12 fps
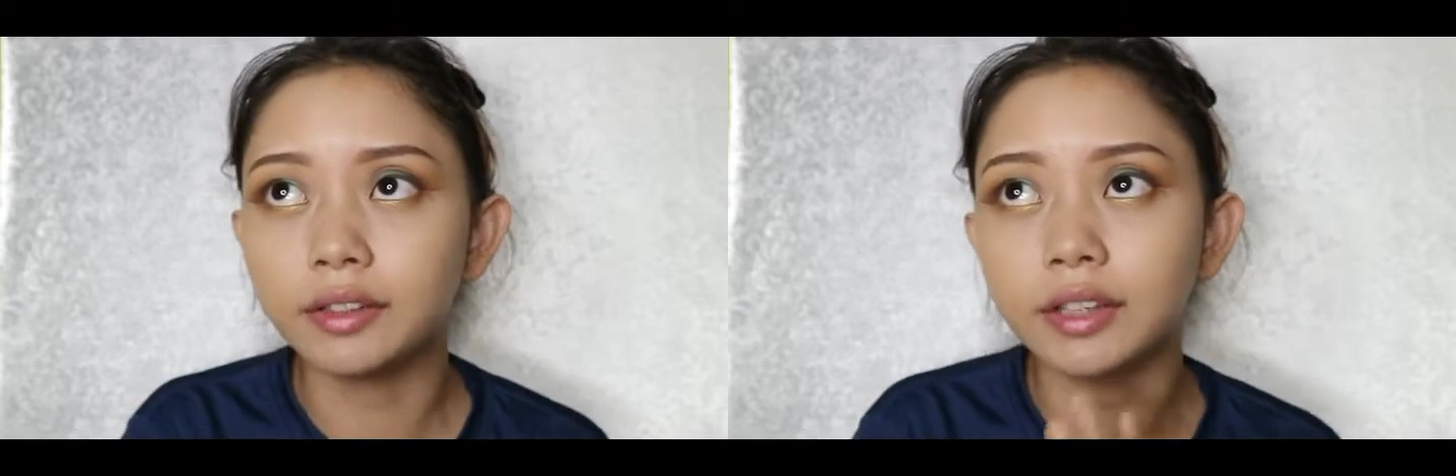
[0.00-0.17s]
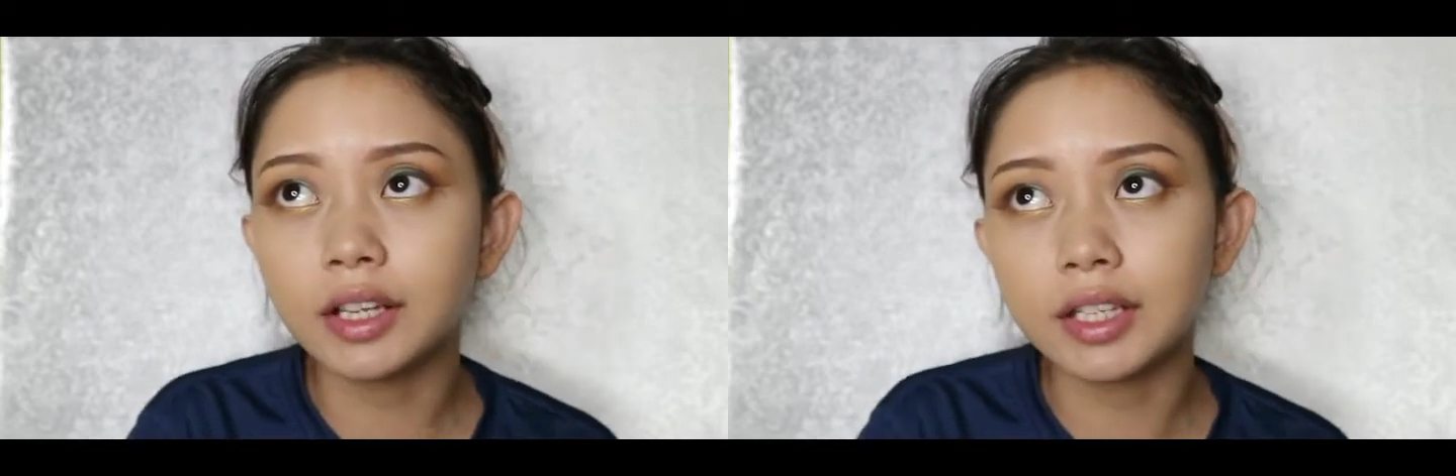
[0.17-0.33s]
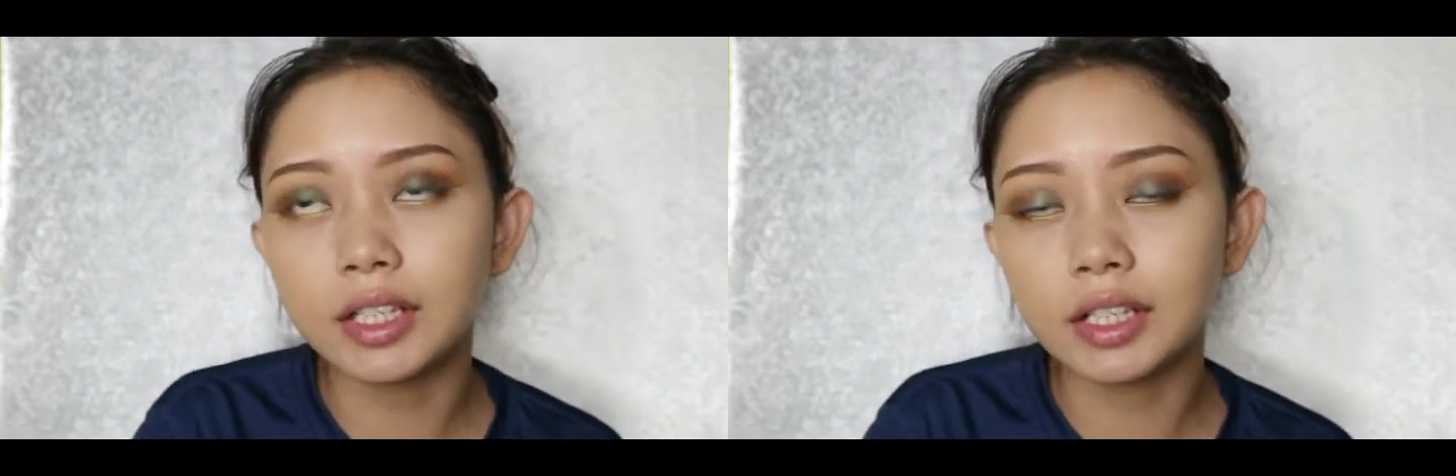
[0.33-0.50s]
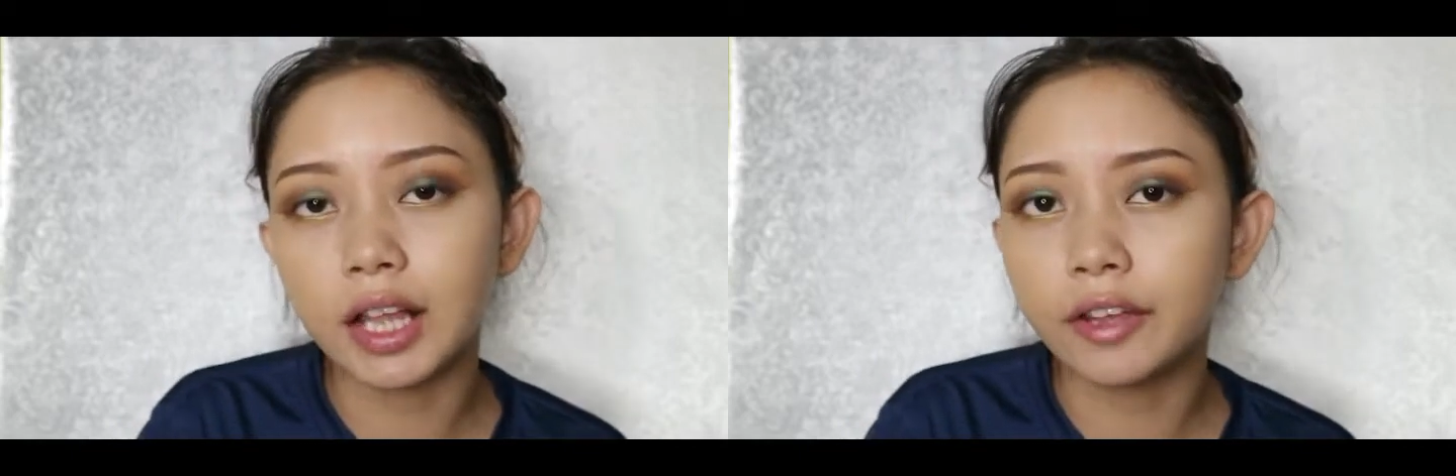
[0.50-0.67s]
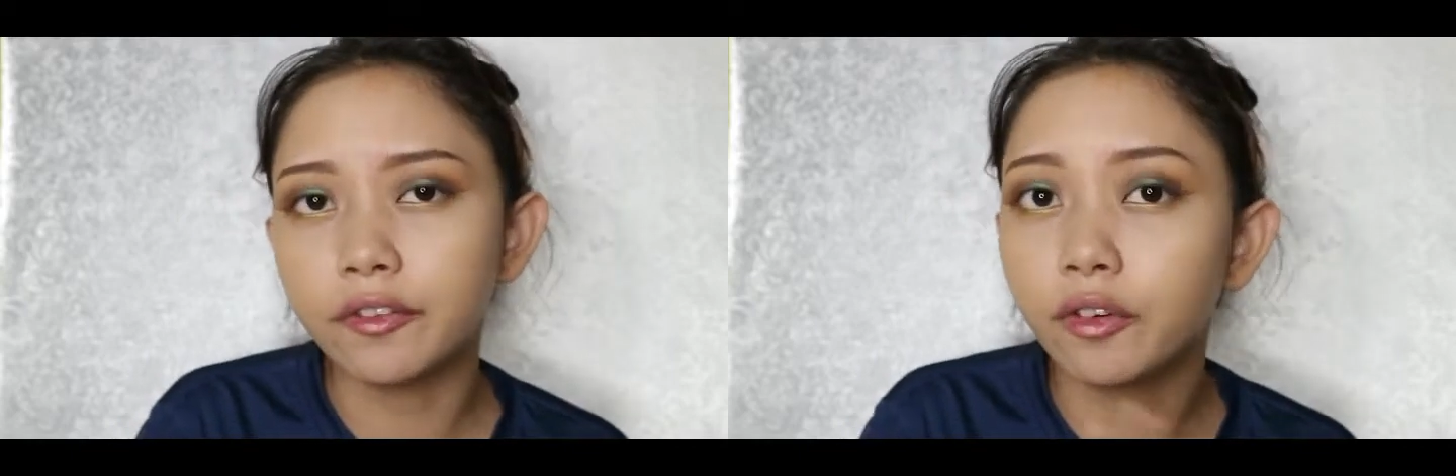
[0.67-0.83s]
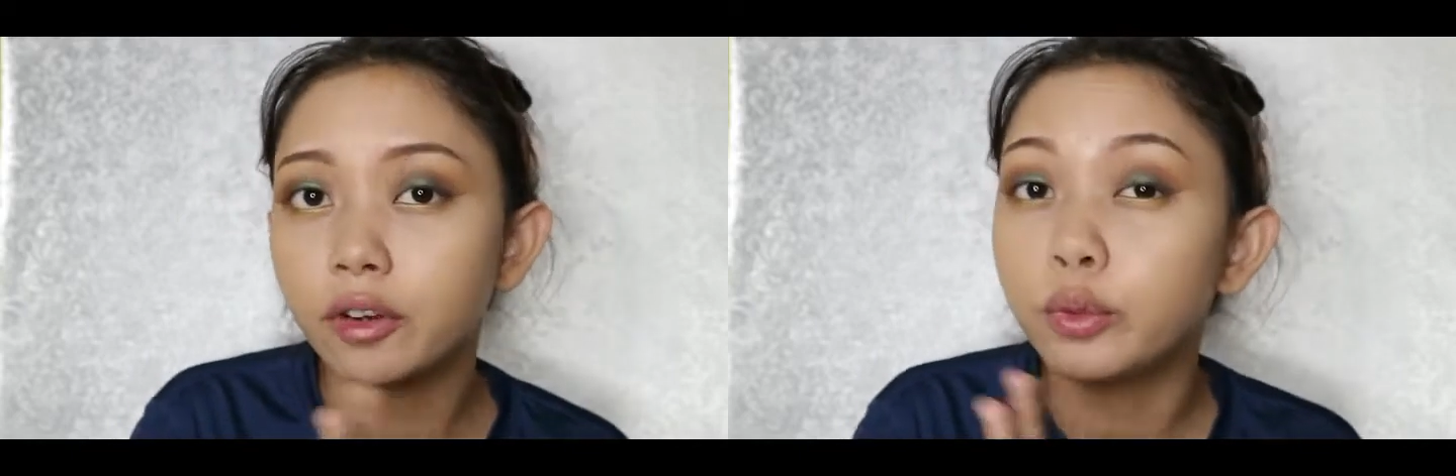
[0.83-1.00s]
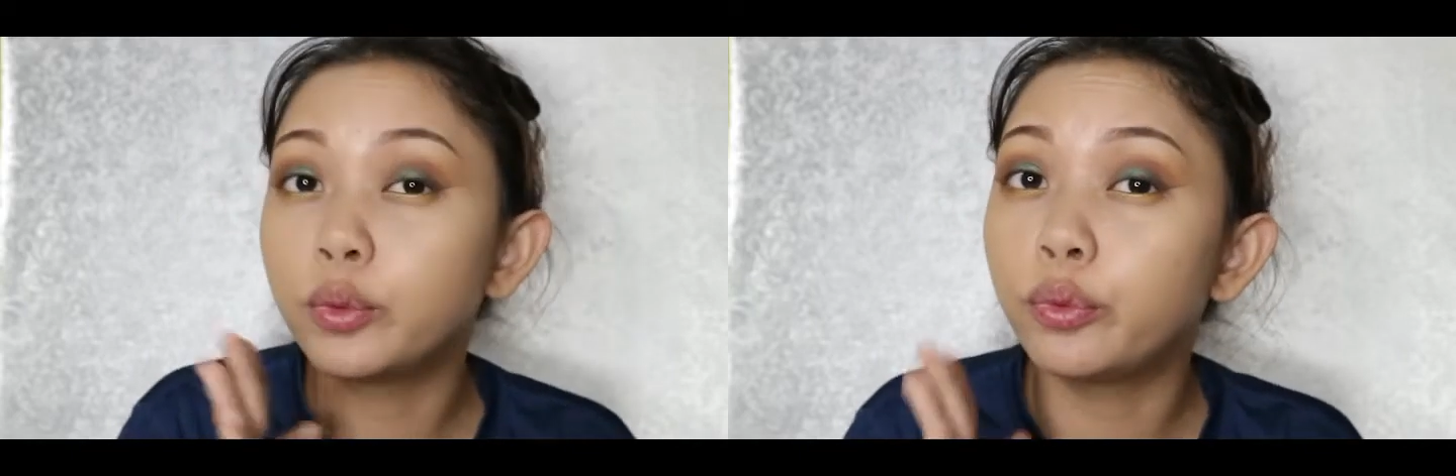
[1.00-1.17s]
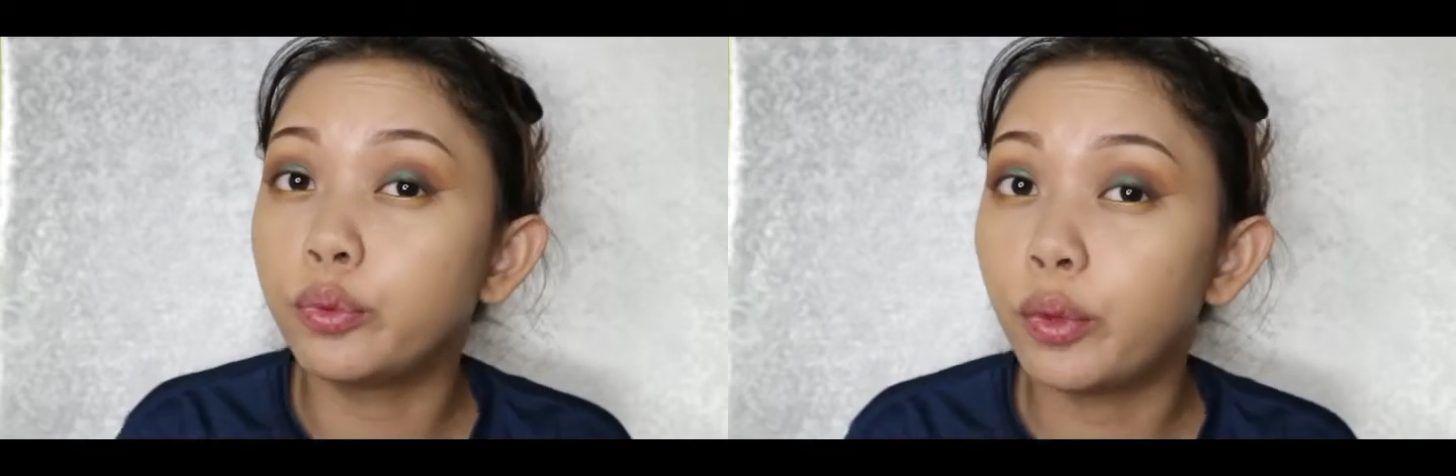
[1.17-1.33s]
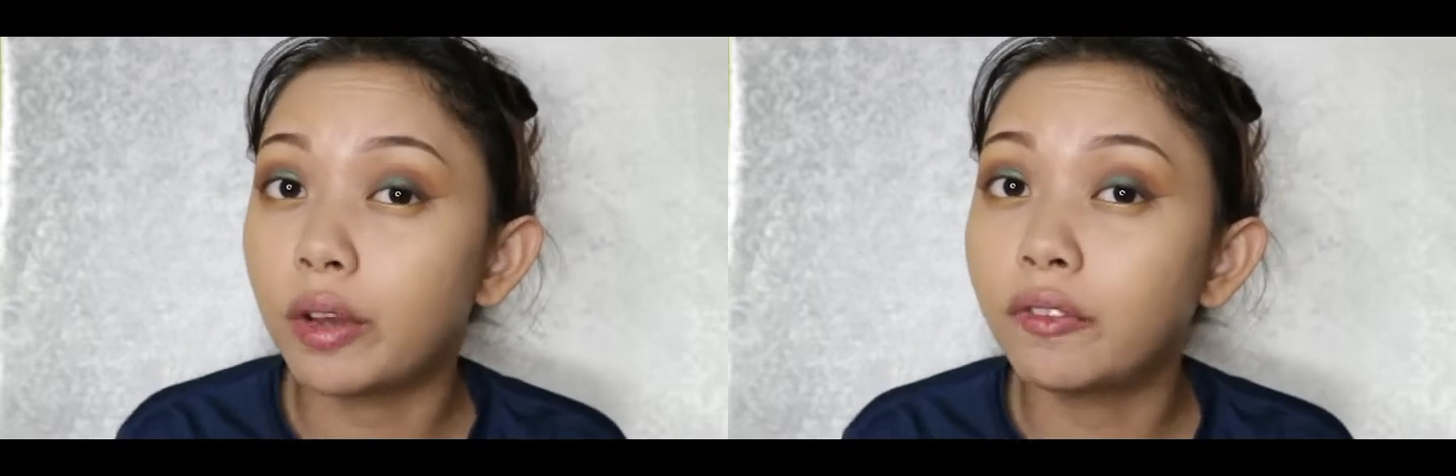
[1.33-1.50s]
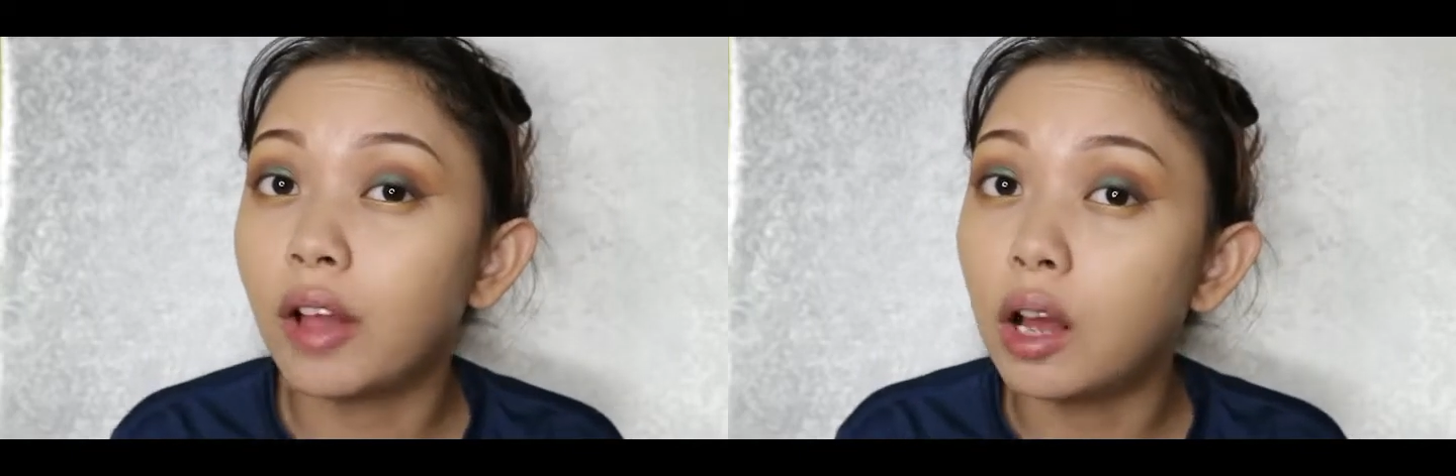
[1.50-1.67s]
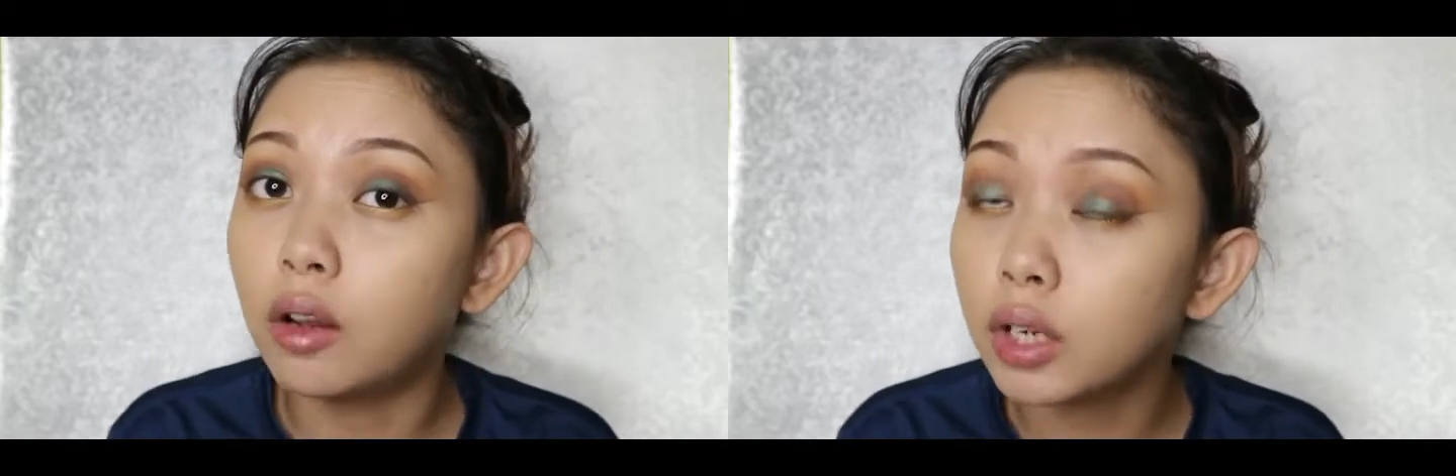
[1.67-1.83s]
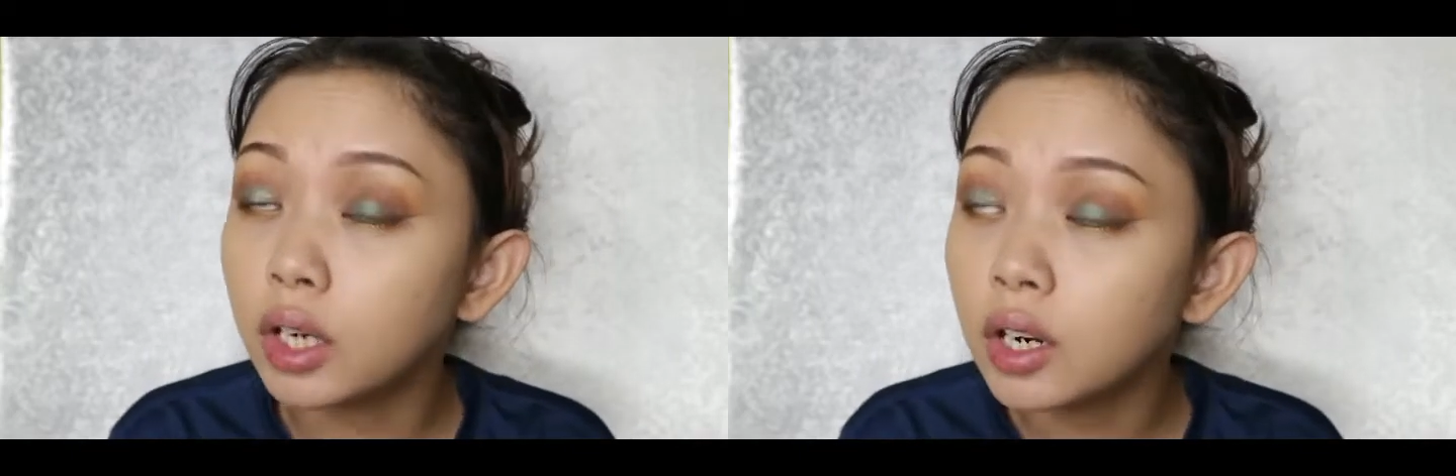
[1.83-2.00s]
test it like for 12
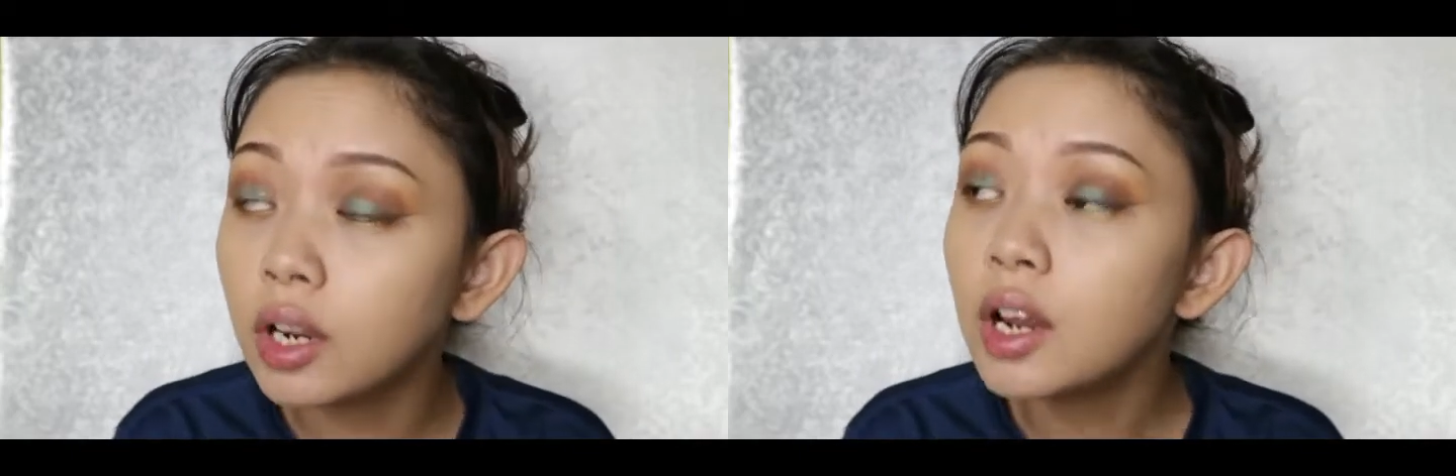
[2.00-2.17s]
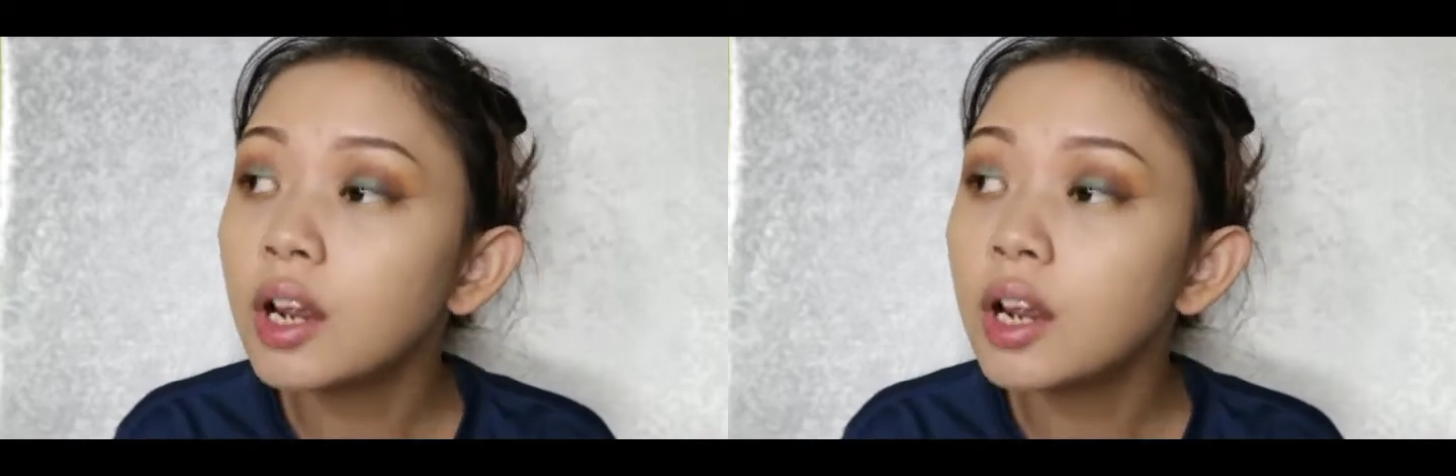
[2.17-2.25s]
hours,